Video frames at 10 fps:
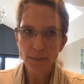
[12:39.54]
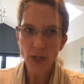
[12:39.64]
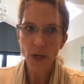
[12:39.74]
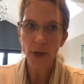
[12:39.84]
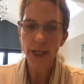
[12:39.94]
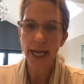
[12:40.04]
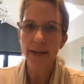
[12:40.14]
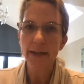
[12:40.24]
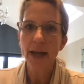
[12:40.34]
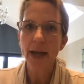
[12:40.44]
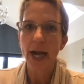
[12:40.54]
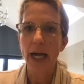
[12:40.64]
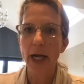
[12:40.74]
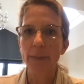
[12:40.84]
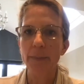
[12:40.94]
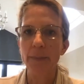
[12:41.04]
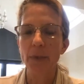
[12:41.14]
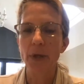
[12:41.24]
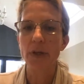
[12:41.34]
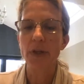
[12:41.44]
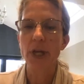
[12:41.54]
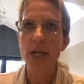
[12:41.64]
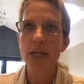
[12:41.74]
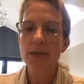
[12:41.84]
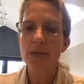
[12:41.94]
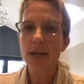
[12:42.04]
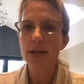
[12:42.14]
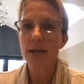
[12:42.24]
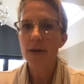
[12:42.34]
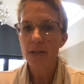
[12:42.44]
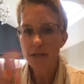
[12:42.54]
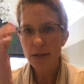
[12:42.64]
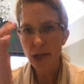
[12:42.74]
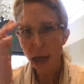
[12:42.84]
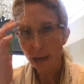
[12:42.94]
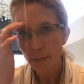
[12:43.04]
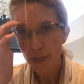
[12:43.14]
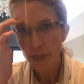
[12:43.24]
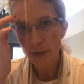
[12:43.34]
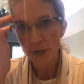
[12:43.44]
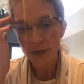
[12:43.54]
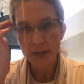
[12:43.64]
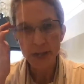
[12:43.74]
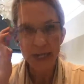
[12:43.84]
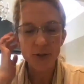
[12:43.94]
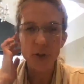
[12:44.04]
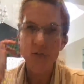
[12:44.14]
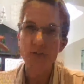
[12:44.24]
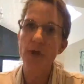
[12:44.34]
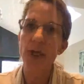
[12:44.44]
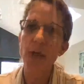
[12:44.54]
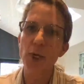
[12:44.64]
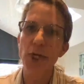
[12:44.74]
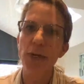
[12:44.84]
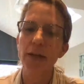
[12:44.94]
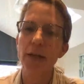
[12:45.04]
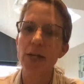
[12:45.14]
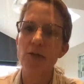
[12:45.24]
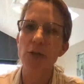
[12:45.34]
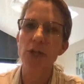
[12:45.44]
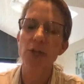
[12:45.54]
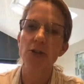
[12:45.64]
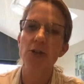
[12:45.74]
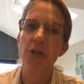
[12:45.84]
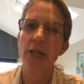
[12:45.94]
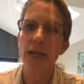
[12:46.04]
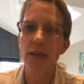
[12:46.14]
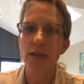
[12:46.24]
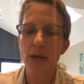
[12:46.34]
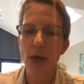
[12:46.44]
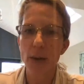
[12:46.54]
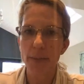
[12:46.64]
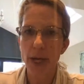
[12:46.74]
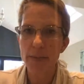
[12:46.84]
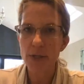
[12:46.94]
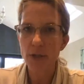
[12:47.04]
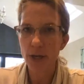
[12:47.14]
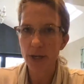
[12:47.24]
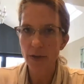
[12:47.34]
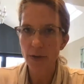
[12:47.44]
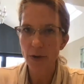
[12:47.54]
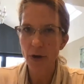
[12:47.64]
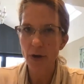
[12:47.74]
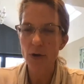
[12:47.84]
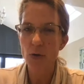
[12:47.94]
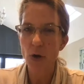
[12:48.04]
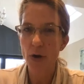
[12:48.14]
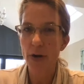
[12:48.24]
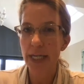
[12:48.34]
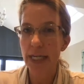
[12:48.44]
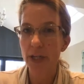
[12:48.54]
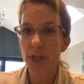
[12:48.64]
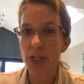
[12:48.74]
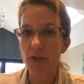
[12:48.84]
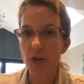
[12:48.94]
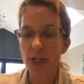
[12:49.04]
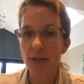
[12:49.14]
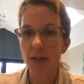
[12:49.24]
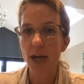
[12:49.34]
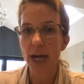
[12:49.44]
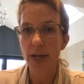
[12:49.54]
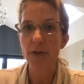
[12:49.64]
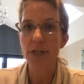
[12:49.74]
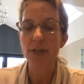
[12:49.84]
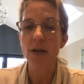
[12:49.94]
Okay, there is research to say, in terms of early weaning, there is research to say that babies who are at increased risk, higher risk